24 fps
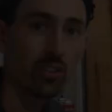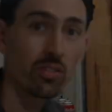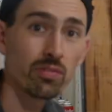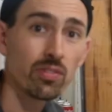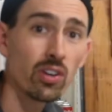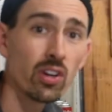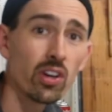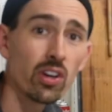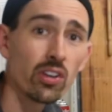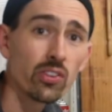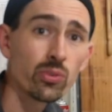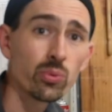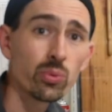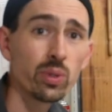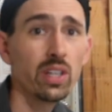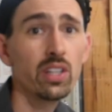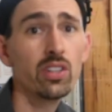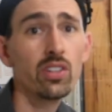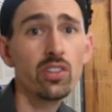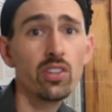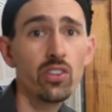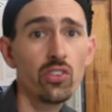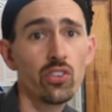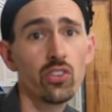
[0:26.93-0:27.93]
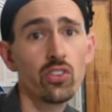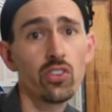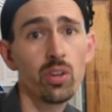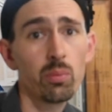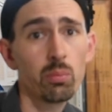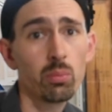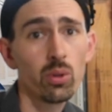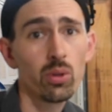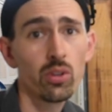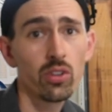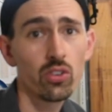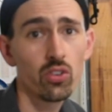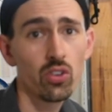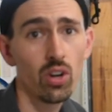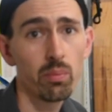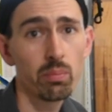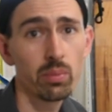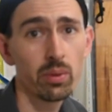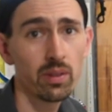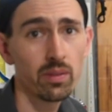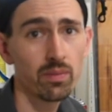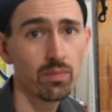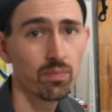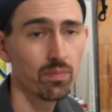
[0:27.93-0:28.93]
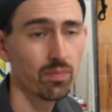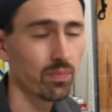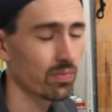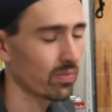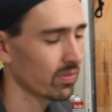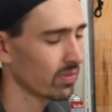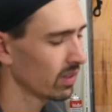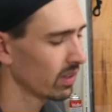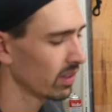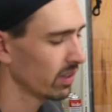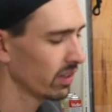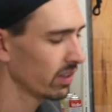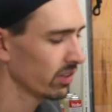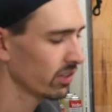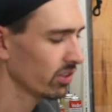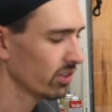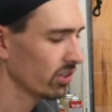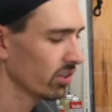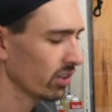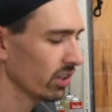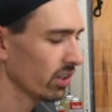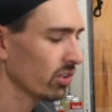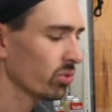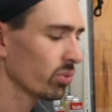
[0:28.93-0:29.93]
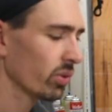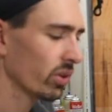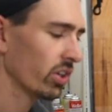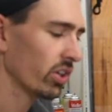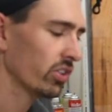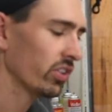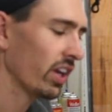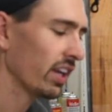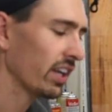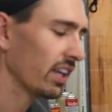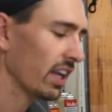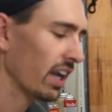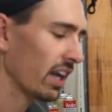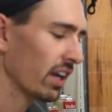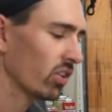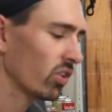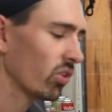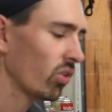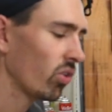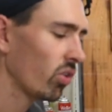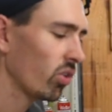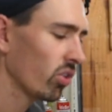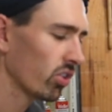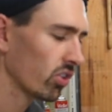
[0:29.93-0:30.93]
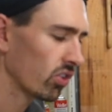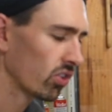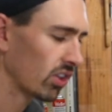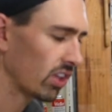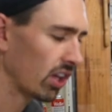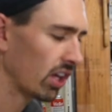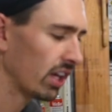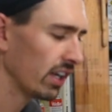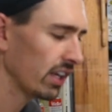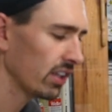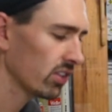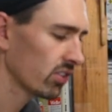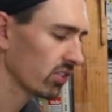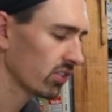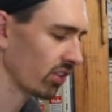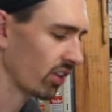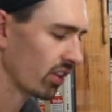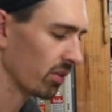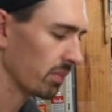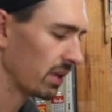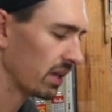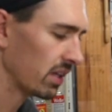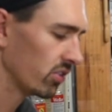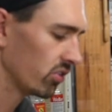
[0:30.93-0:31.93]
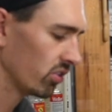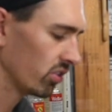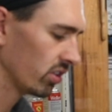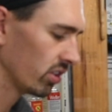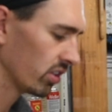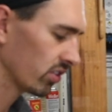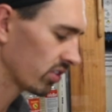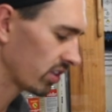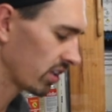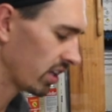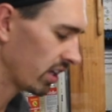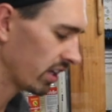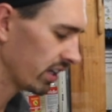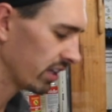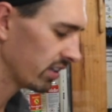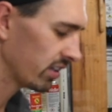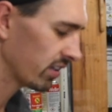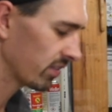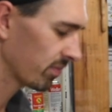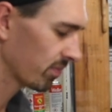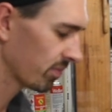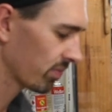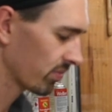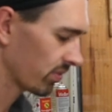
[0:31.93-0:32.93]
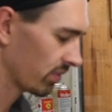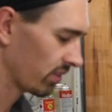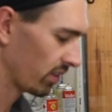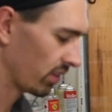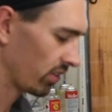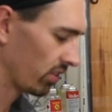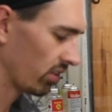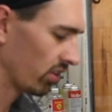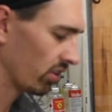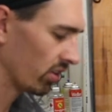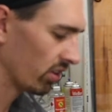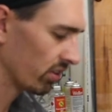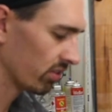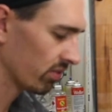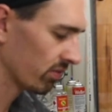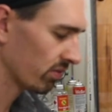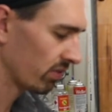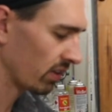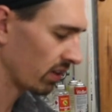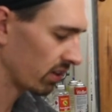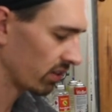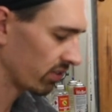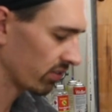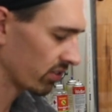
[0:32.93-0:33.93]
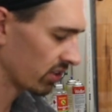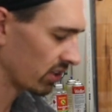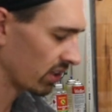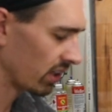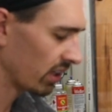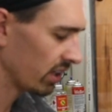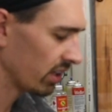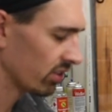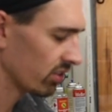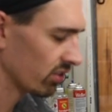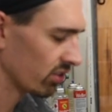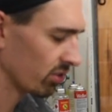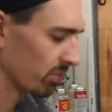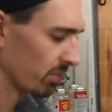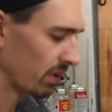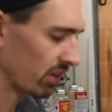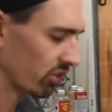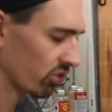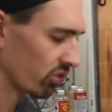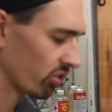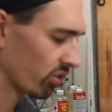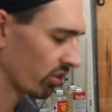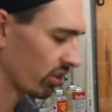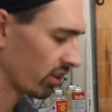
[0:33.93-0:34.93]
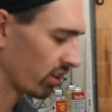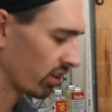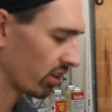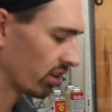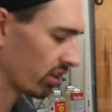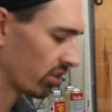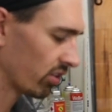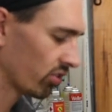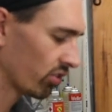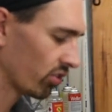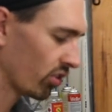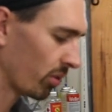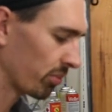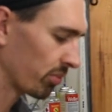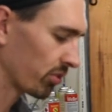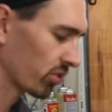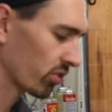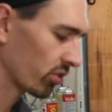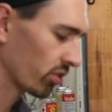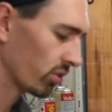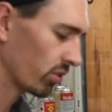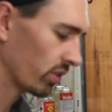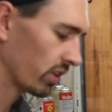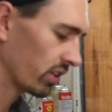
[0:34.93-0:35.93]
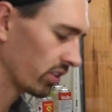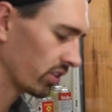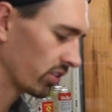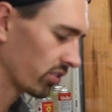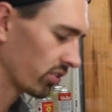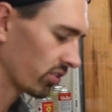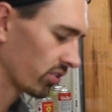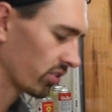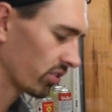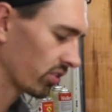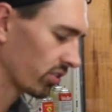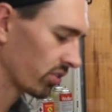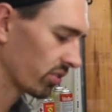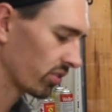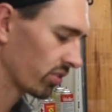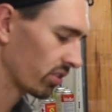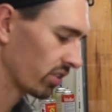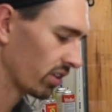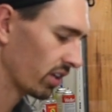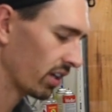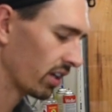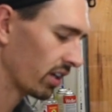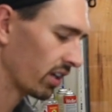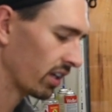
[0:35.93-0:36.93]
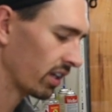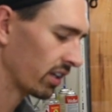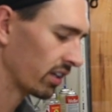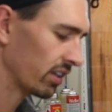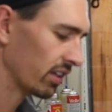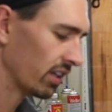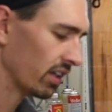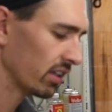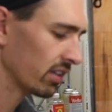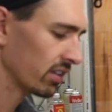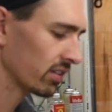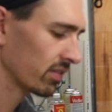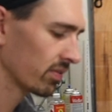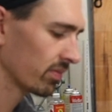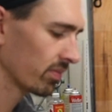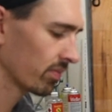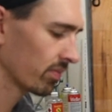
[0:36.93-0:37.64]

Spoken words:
So first we need to disassemble the trumpet. To do this we're going to take out all the slides, so the main tuning slide, the third valve slide, just make sure the stop screw is undone,